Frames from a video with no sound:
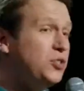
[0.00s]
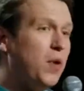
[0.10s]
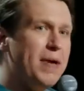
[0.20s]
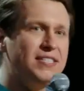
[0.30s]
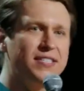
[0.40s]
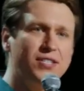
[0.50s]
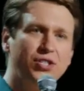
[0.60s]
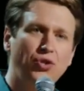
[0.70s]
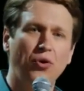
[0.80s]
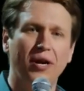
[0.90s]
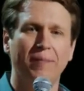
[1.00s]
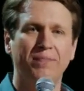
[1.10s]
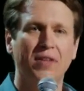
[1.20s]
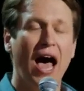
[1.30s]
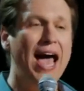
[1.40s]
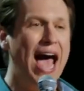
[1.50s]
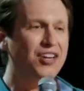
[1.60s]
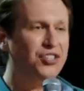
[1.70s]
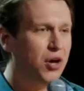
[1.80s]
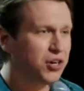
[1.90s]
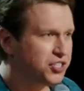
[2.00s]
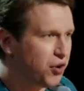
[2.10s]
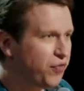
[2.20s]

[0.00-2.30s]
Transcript: what makes this a story. I actually go to so